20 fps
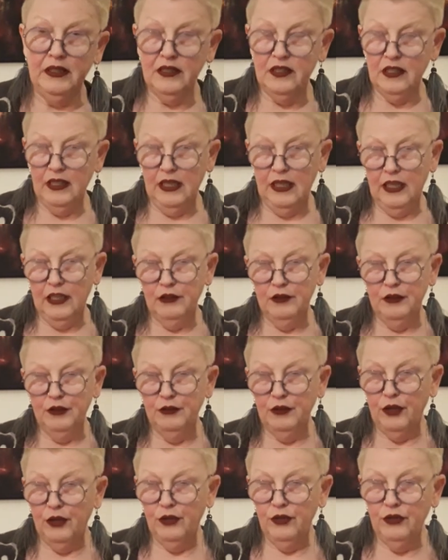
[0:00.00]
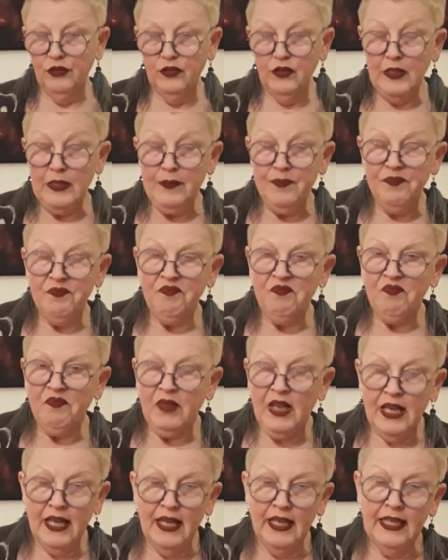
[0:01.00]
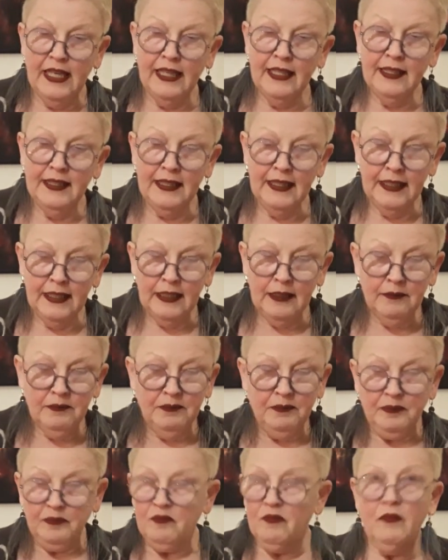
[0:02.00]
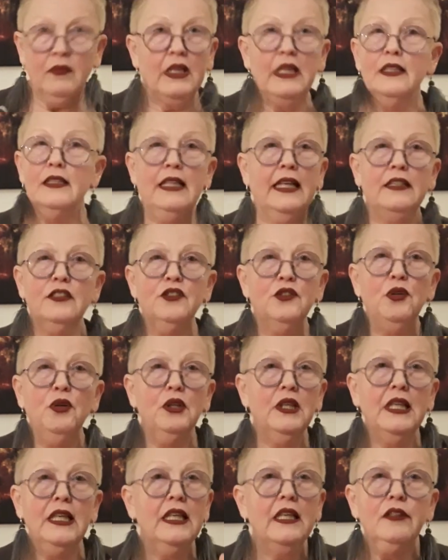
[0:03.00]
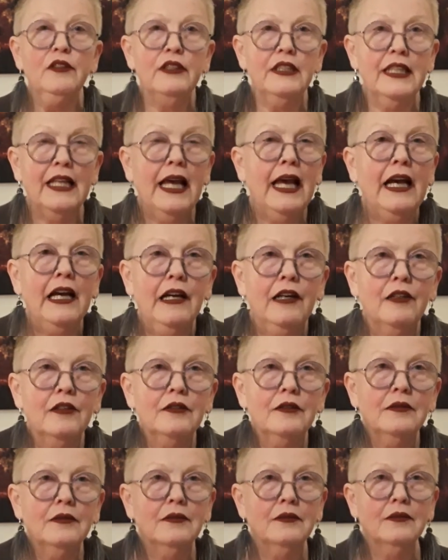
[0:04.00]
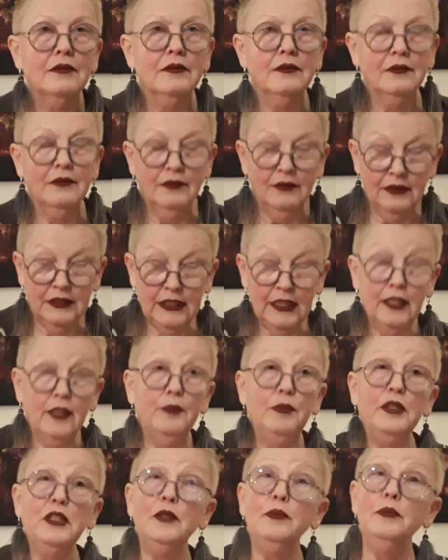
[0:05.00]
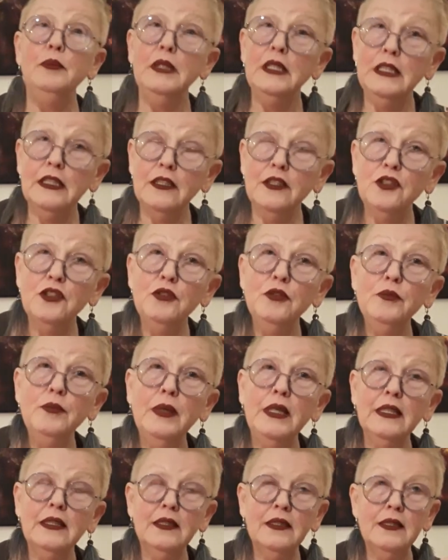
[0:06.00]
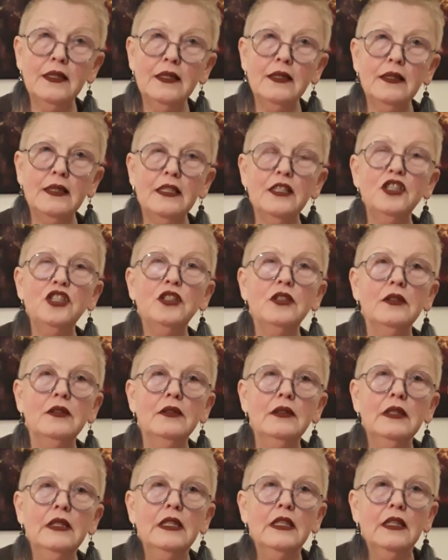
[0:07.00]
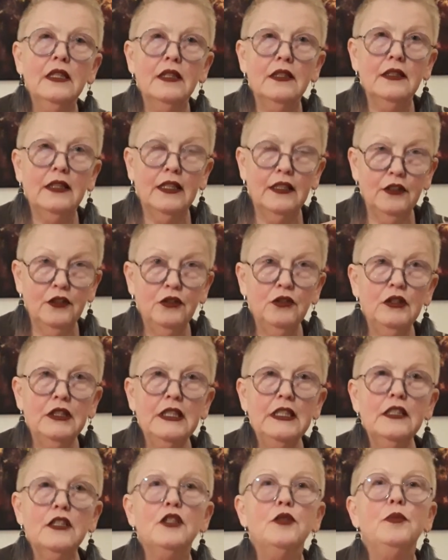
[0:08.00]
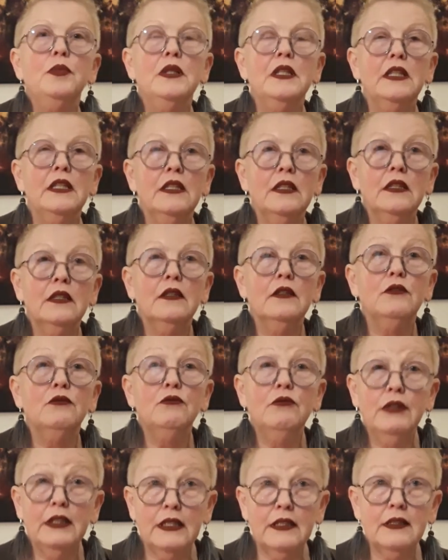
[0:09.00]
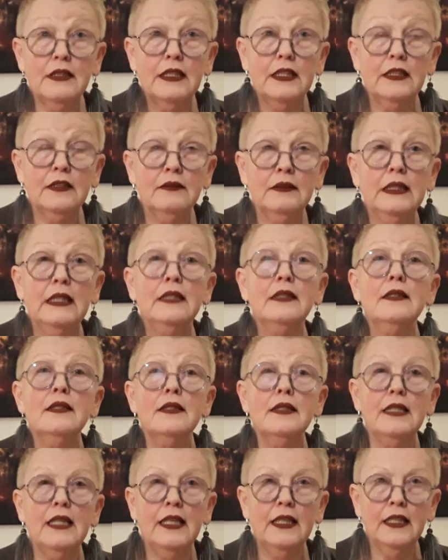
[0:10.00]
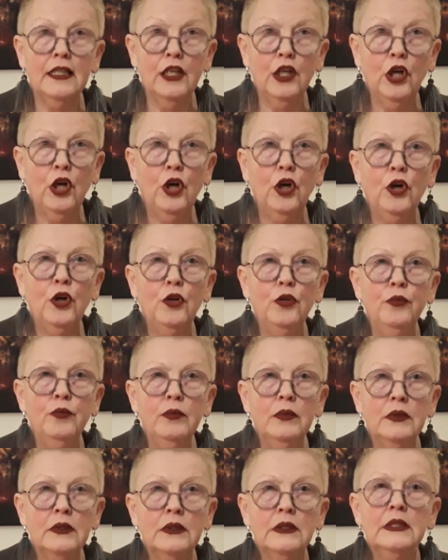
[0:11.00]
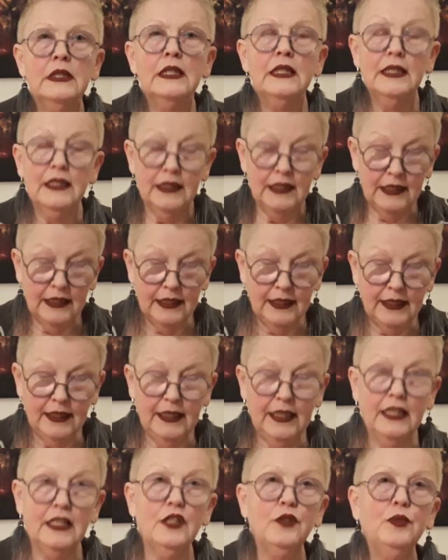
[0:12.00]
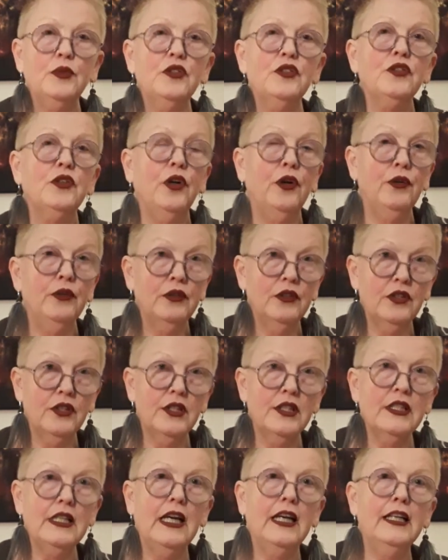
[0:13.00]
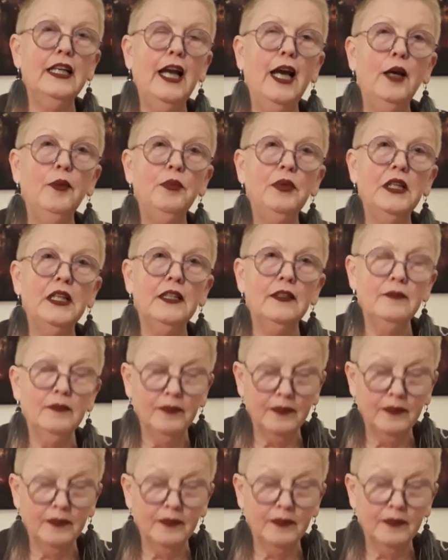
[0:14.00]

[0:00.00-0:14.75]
Sahara Rose. And I think that's not here and now, but the minute you make the decision that you need to be resting and staying at home, that's what's going to start happening.